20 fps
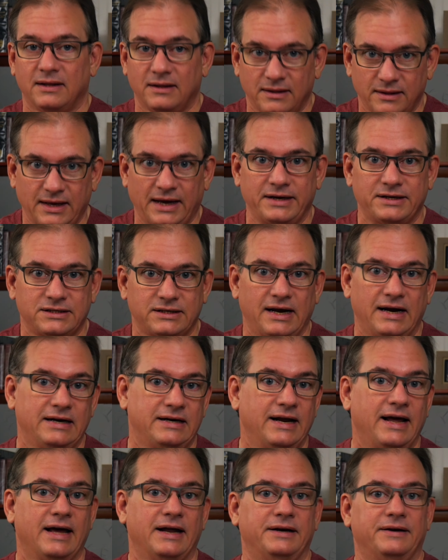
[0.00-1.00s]
They stay
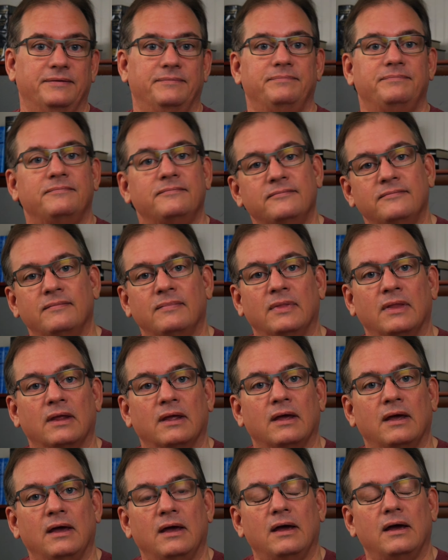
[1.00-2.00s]
dead.
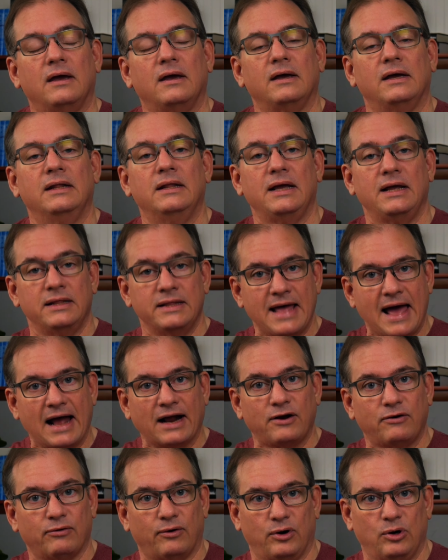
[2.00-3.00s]
In
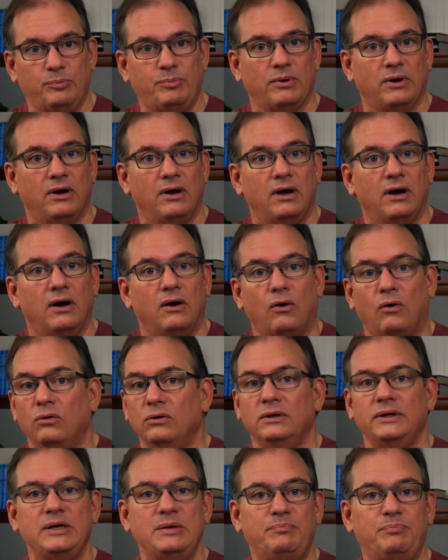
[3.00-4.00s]
that group,
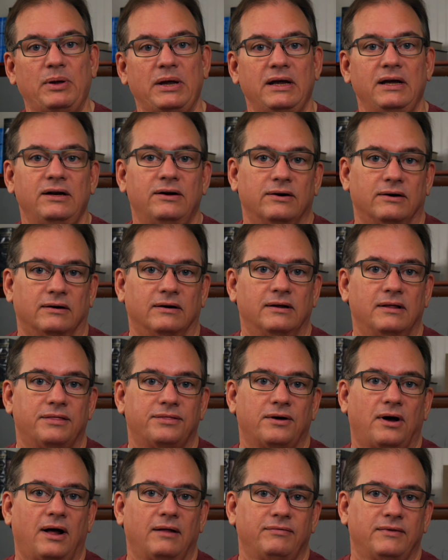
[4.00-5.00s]
only Peter
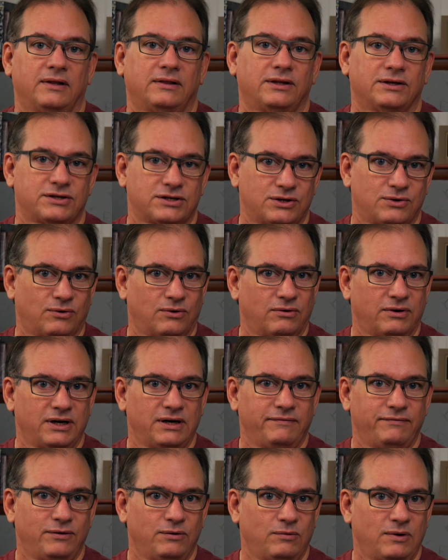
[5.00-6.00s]
thought that the story
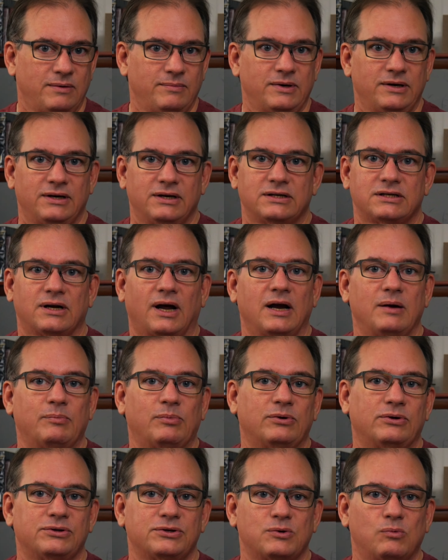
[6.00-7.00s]
of the women
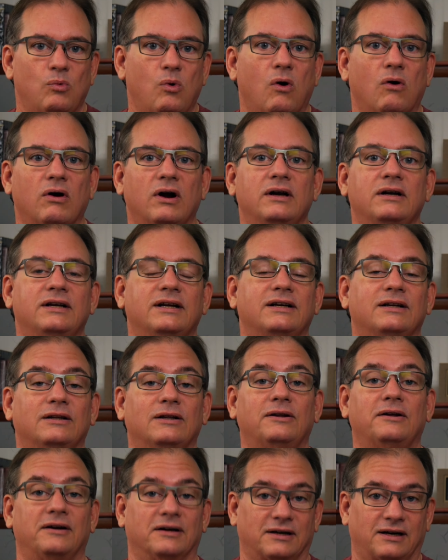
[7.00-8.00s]
disciples warranted a
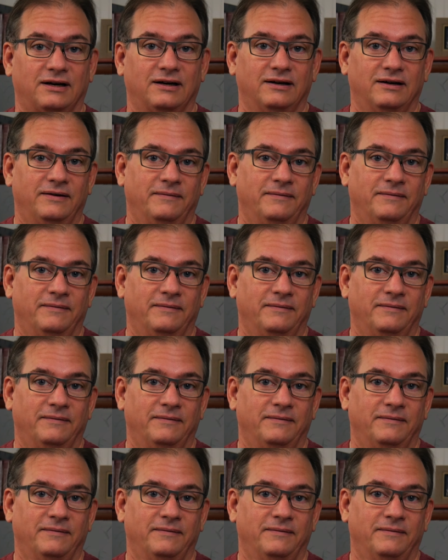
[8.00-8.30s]
look.